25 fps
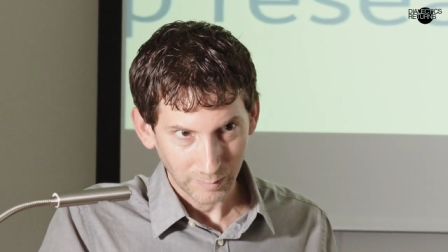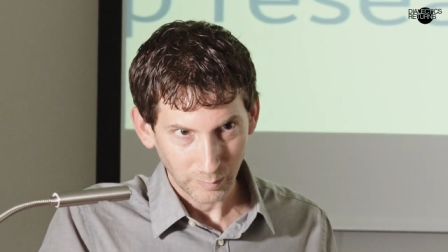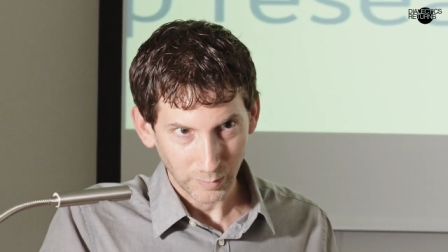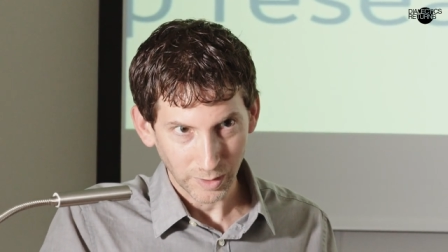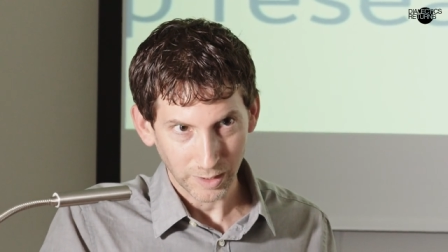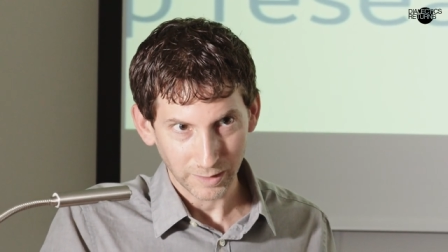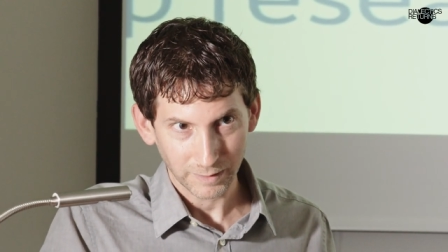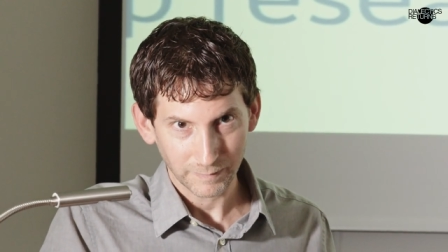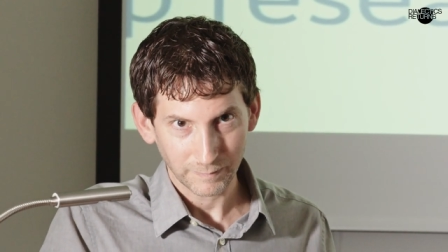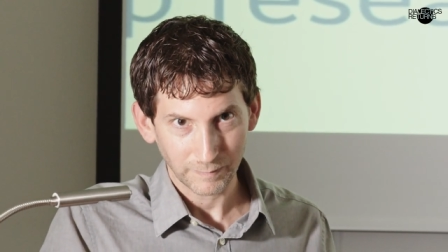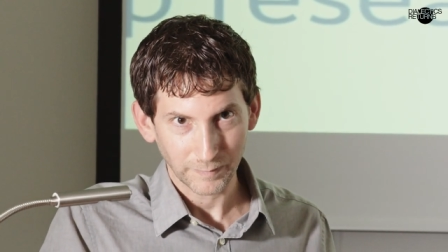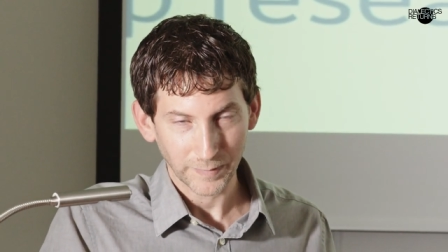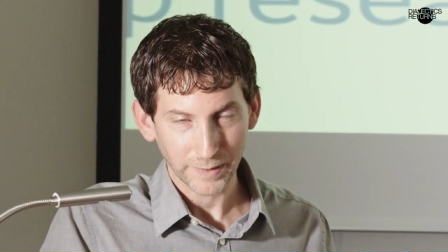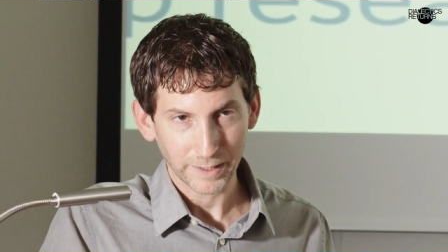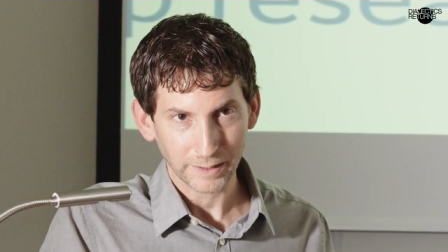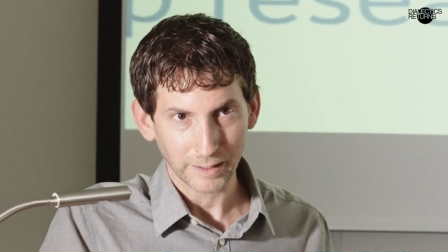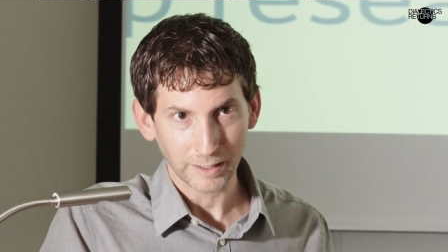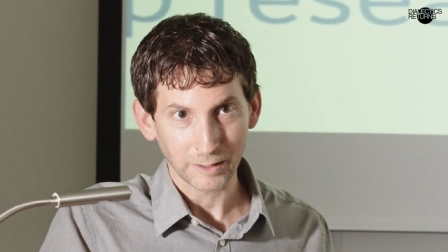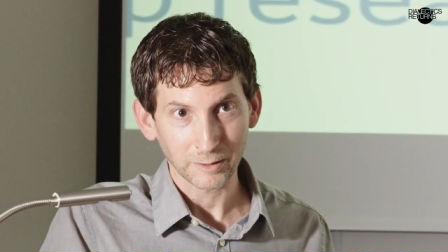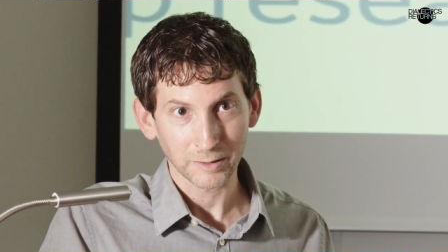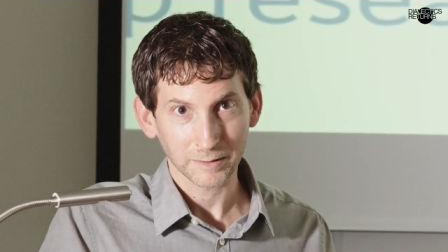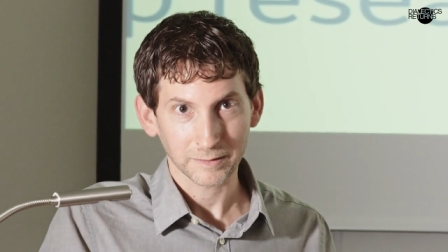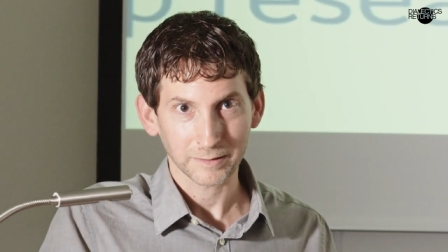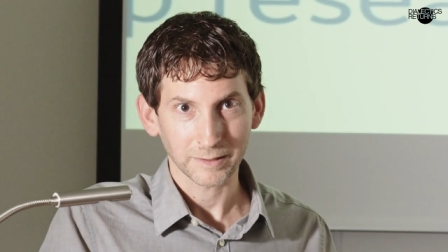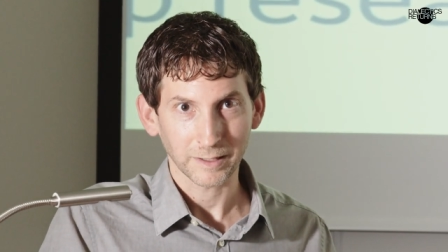but
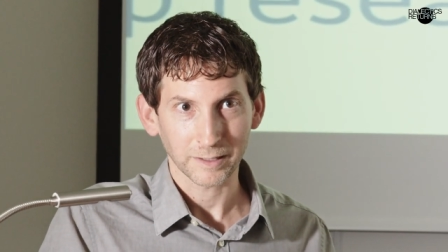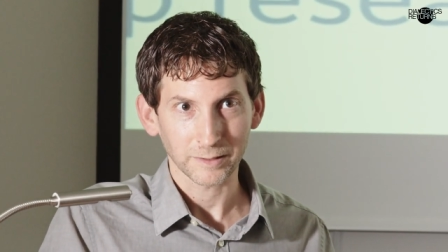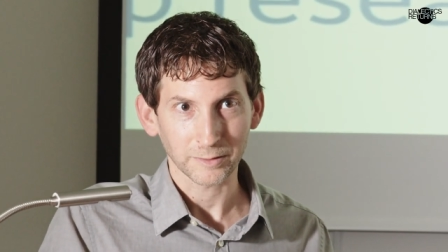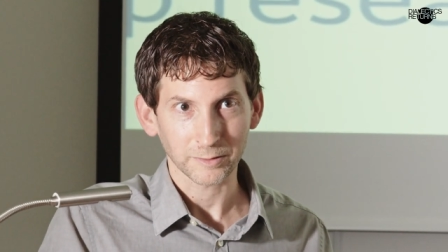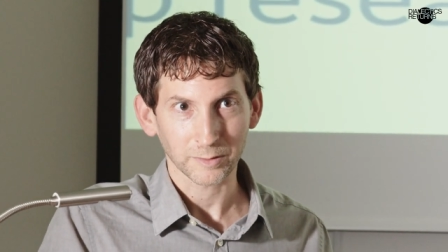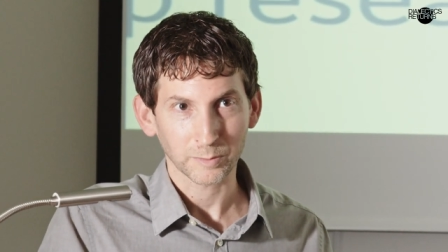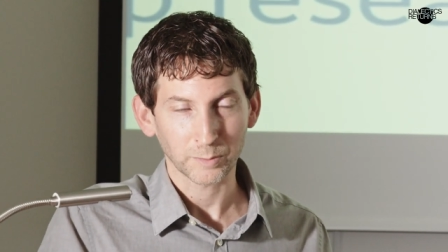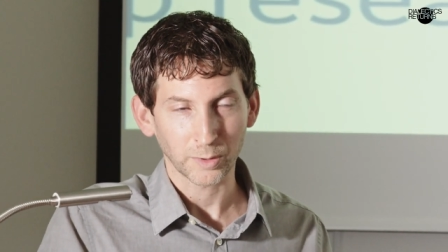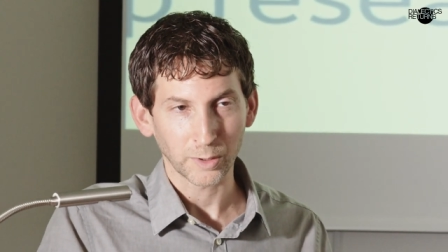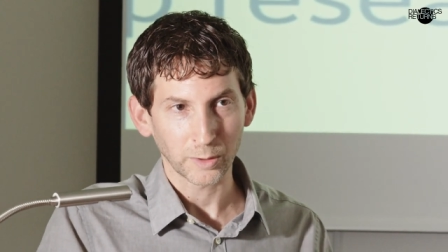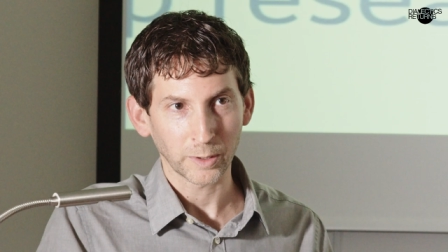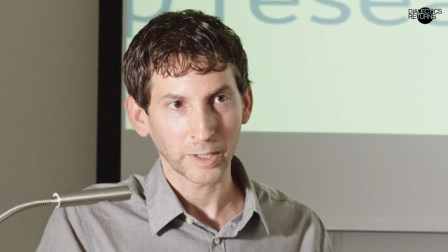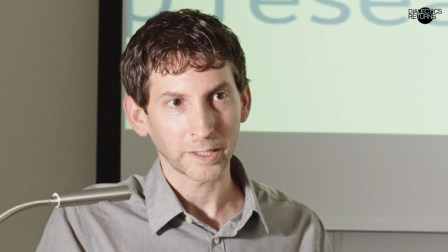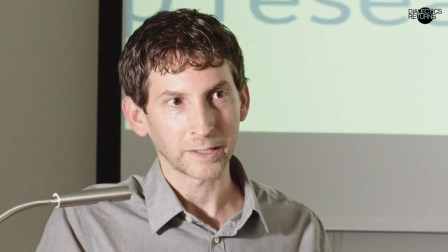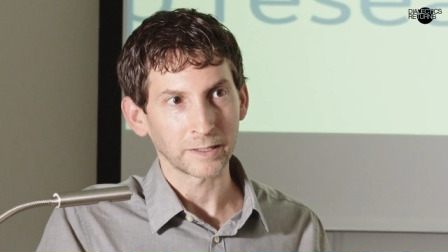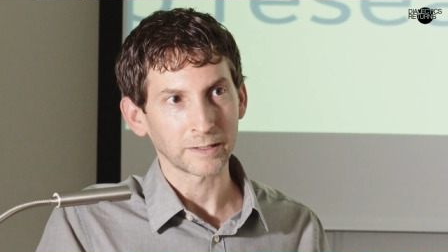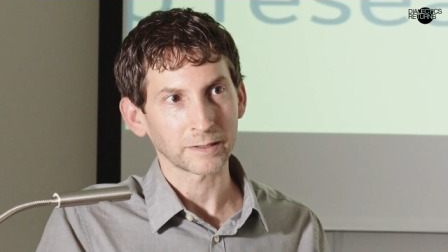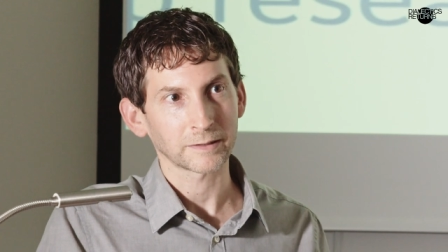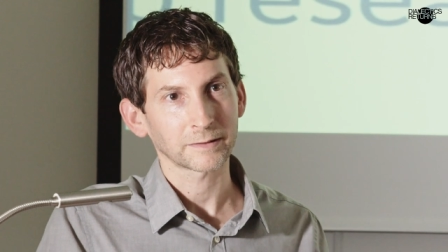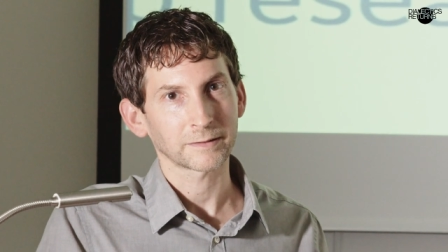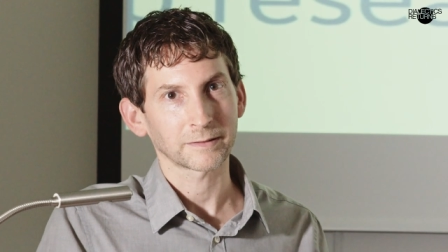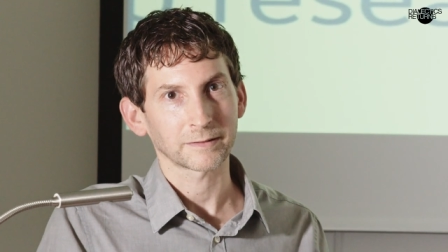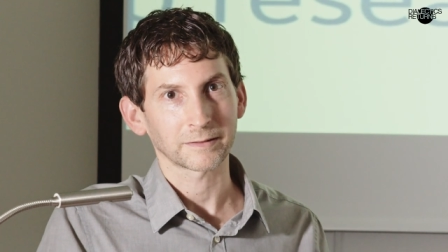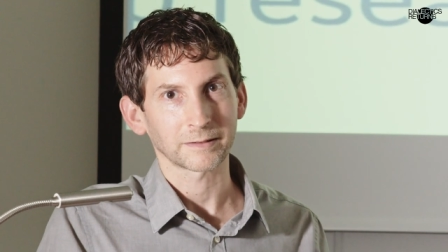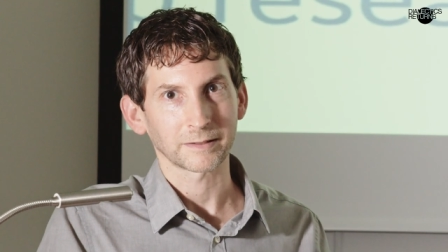Aristotle's
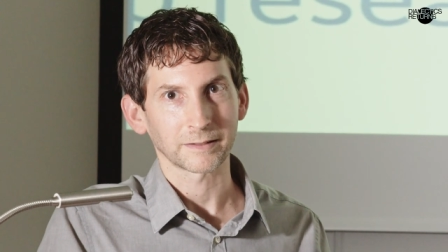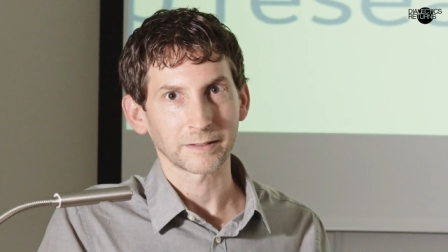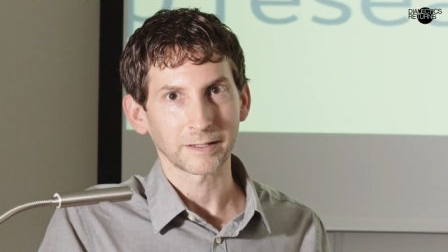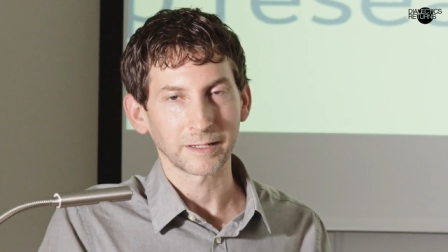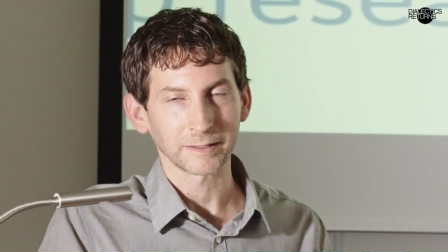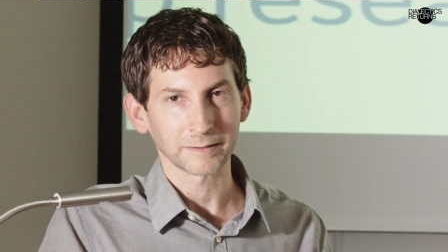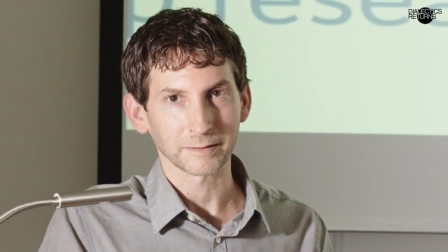Poetics